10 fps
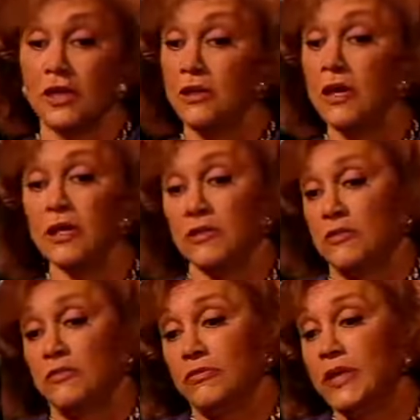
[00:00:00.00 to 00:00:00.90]
not
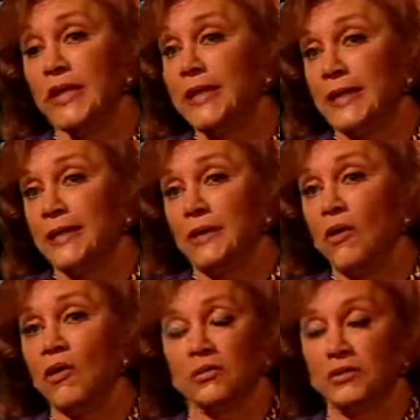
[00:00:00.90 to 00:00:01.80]
really
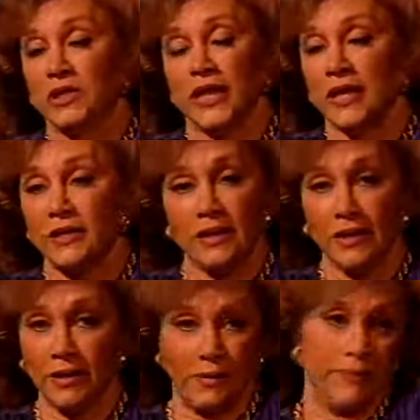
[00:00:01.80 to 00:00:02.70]

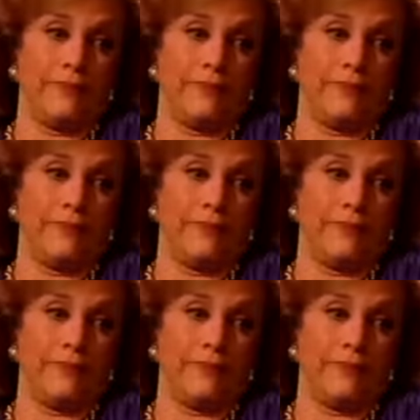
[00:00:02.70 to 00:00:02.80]
altogether